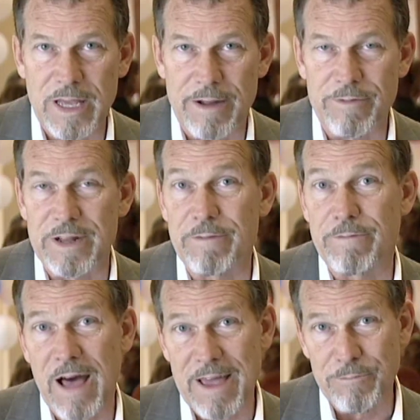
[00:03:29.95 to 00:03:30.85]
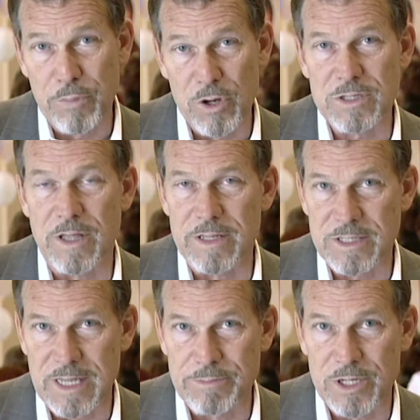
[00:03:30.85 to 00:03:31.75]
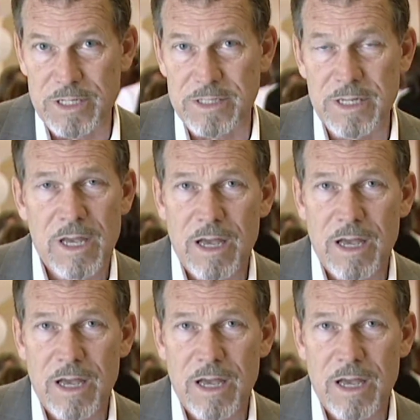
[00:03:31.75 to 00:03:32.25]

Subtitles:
I've written 5 books on the subjects